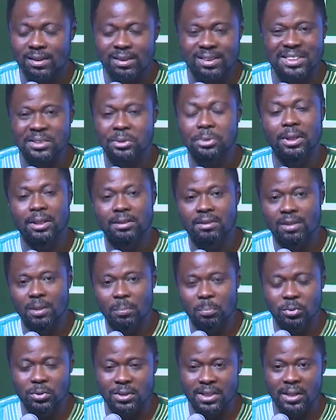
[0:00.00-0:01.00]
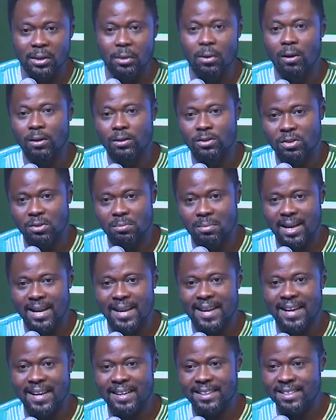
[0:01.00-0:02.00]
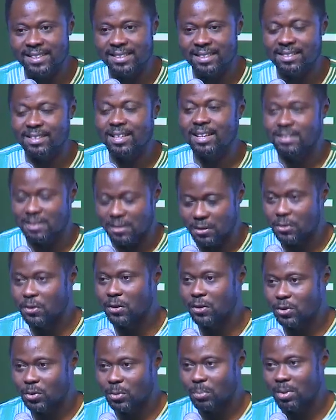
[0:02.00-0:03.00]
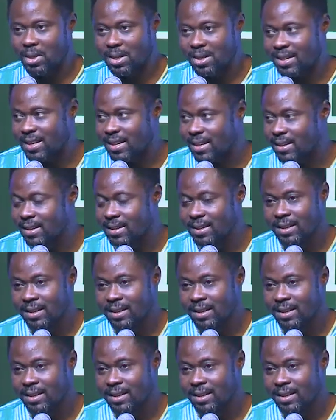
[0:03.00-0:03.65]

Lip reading: literally put a gun to my head that is going to be here